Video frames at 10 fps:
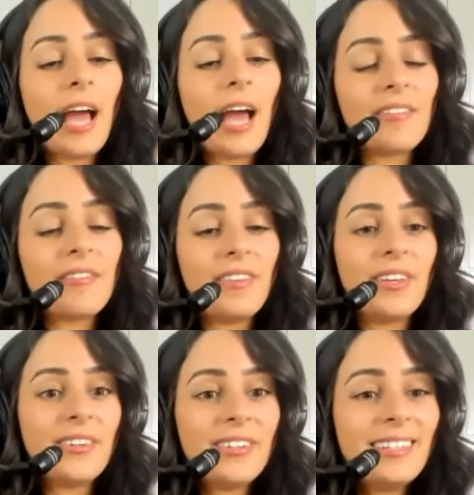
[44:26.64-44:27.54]
i
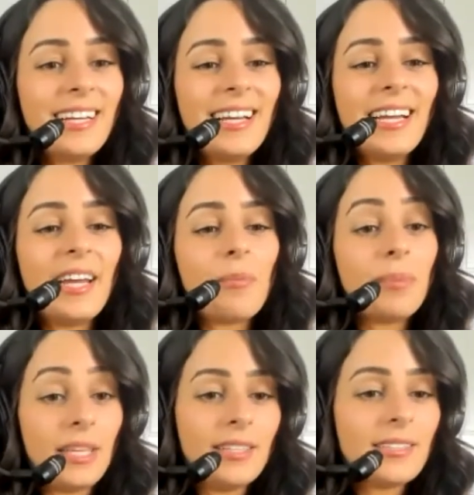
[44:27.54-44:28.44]
feel and
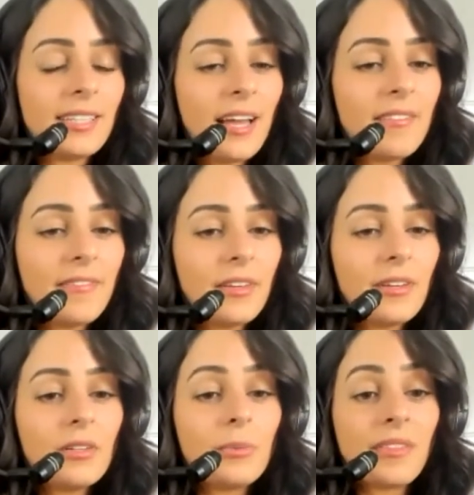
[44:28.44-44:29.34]
peace that I
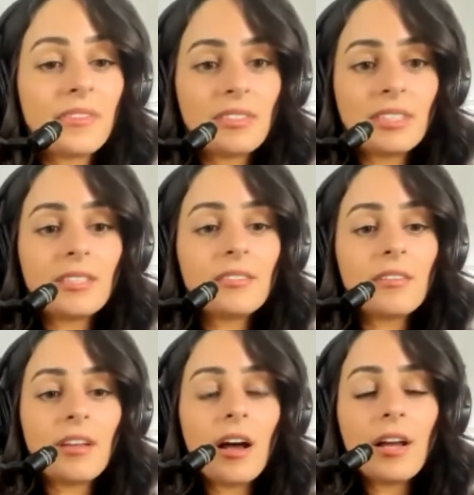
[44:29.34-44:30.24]
feel with still
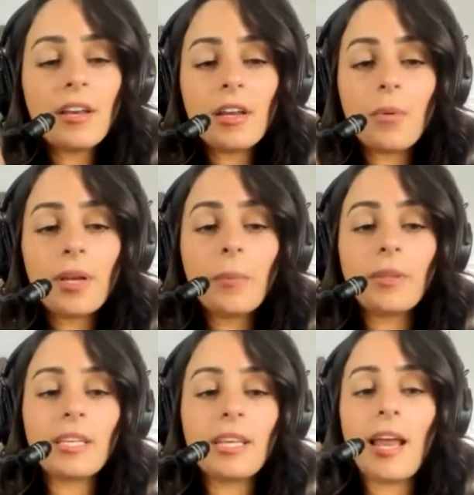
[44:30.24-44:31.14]
not knowing
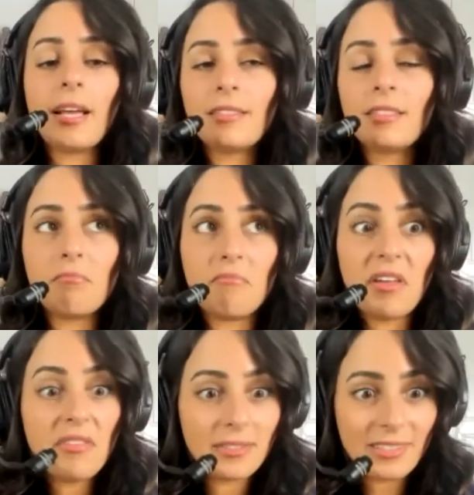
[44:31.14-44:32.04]
what the next
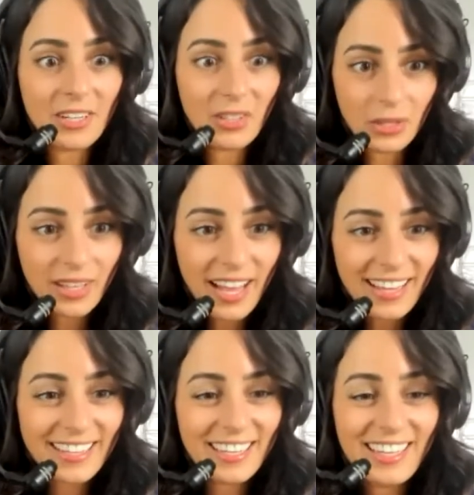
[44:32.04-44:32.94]
month is going to look
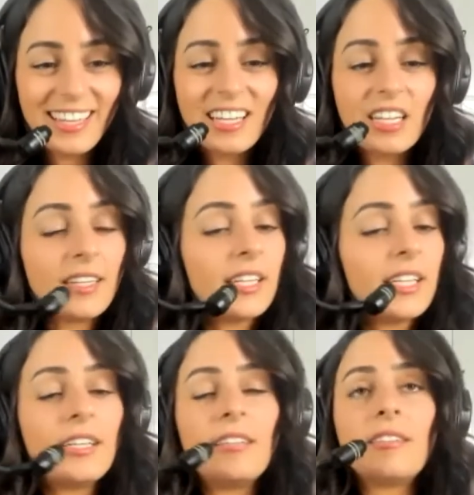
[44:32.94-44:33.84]
like
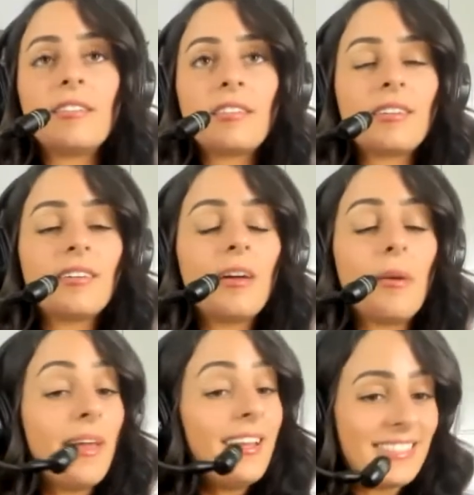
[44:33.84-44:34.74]
is
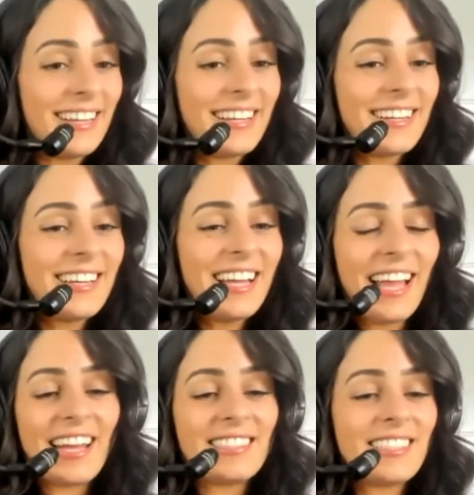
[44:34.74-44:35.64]
amazing.
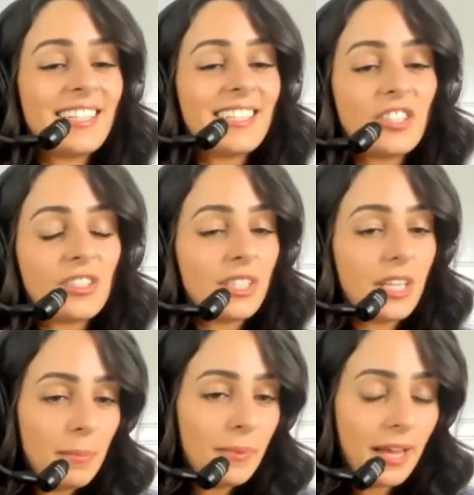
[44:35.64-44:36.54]
And it's going to just
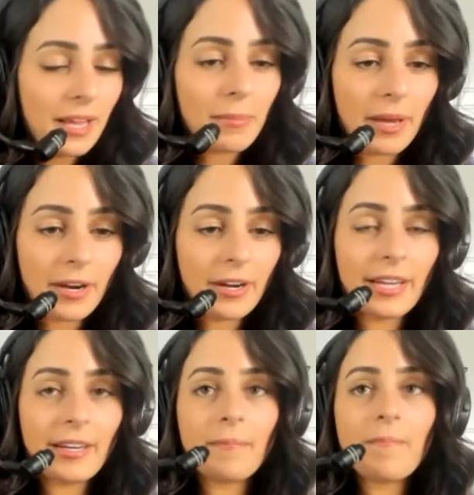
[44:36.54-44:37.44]
keep getting better
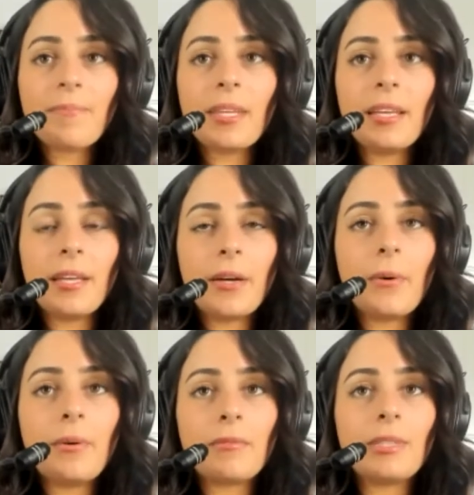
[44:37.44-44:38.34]
and, you
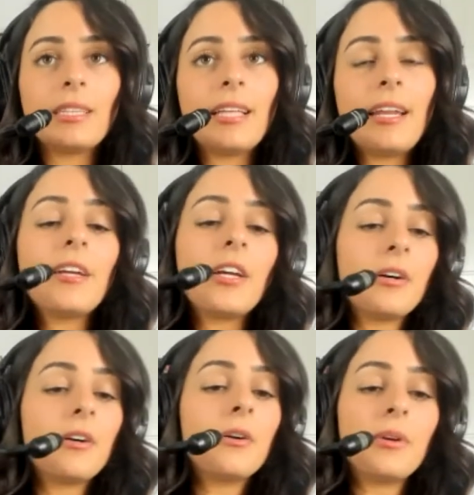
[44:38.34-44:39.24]
know, re- letting
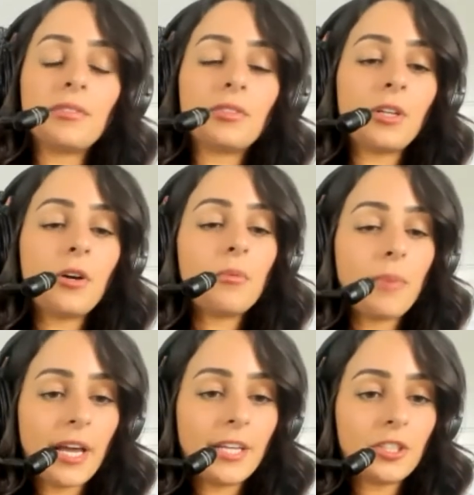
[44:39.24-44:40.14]
go of so
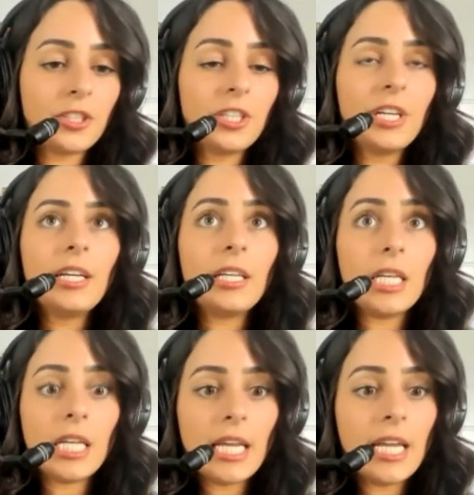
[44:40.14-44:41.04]
much
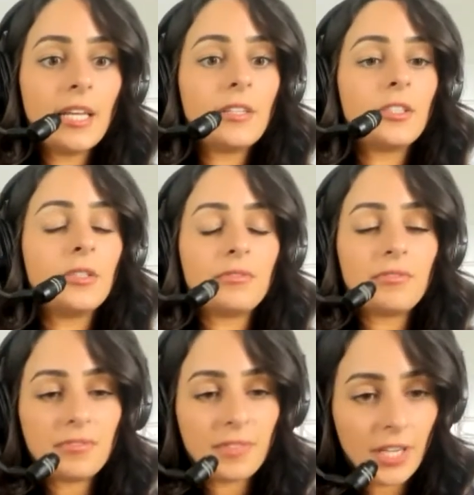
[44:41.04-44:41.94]
need to
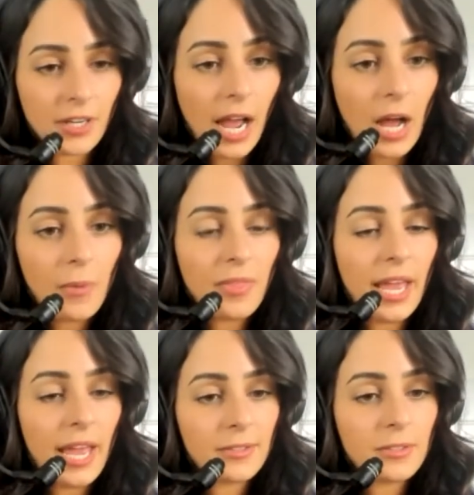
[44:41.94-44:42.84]
figure out the
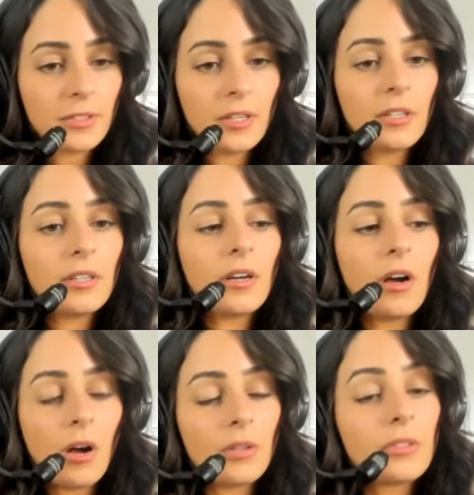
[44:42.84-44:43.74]
answer
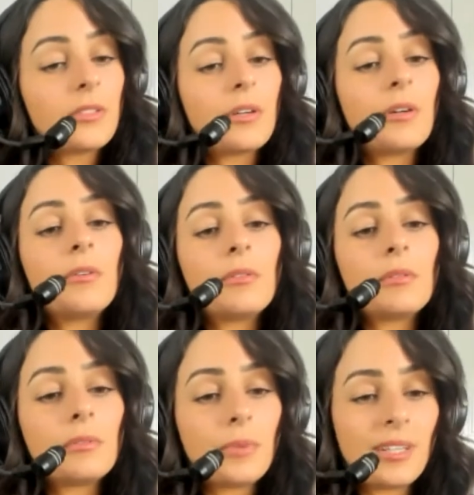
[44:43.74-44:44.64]
also
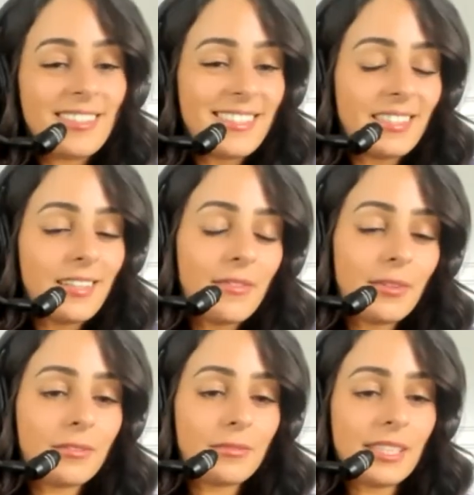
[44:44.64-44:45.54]
was a
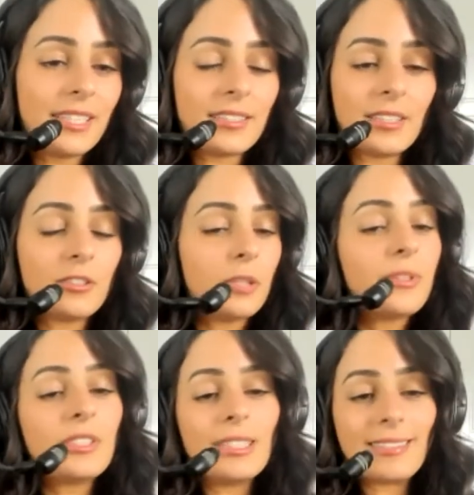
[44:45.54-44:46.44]
level of releasing so
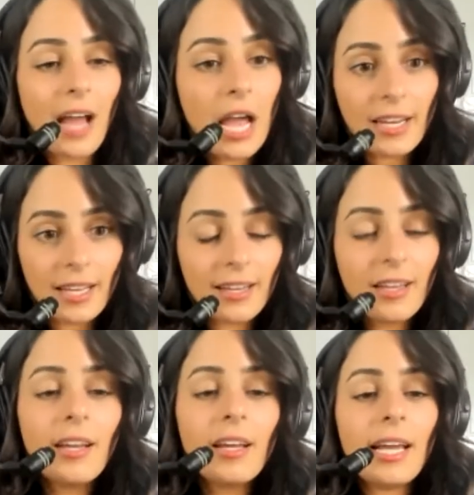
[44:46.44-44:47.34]
much anxiety
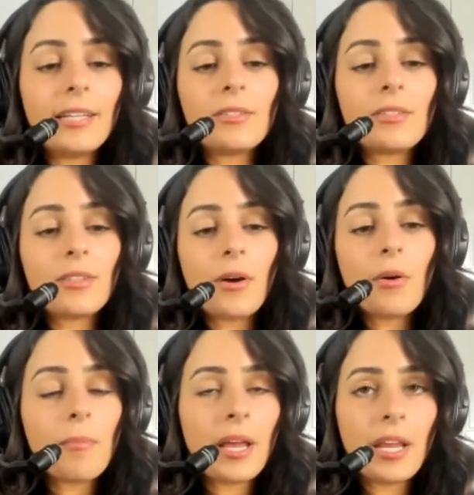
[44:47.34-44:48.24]
and so
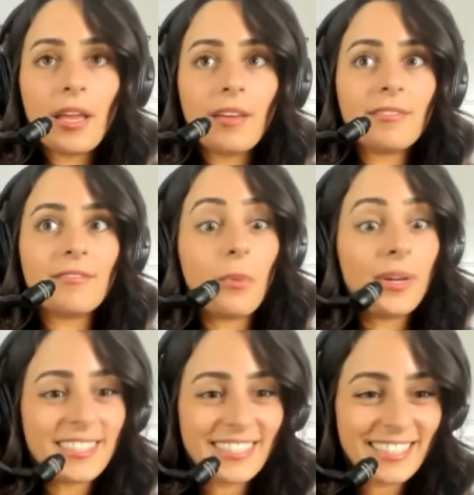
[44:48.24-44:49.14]
many
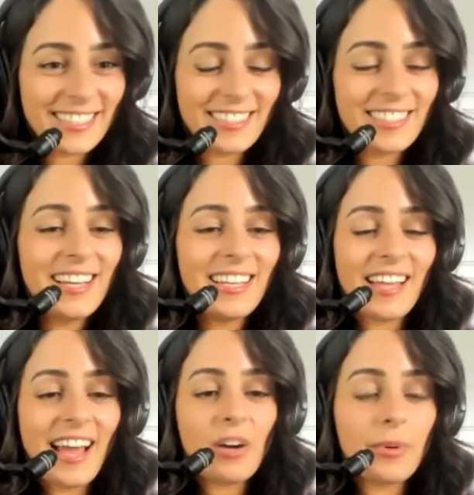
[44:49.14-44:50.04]
voices
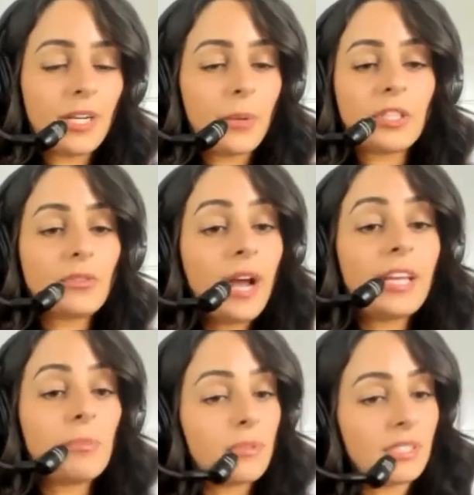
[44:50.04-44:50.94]
that we're you know we're trying
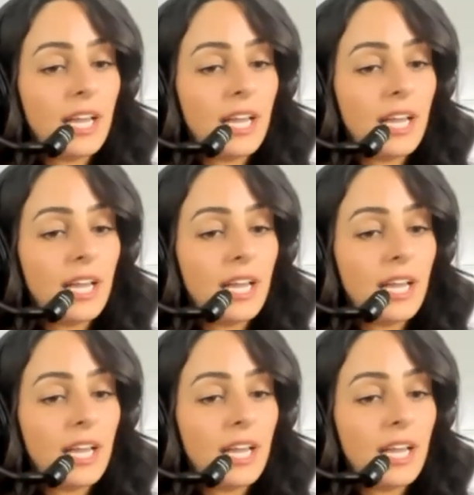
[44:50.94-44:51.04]
to mm-hmm.